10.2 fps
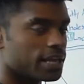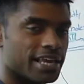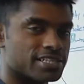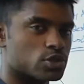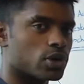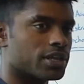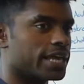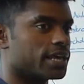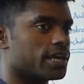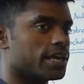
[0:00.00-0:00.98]
is sort of
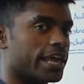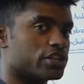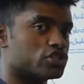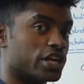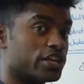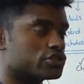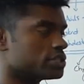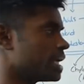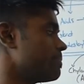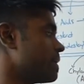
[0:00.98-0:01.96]
like an
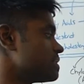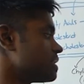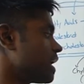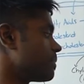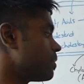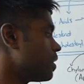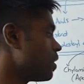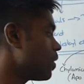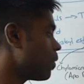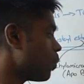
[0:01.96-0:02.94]
exchanger type enzyme
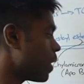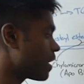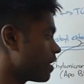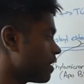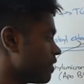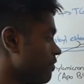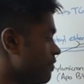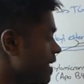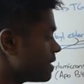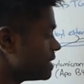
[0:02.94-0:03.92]
where the
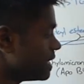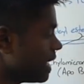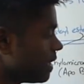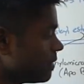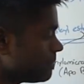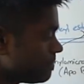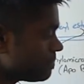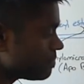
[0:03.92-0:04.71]
VLDL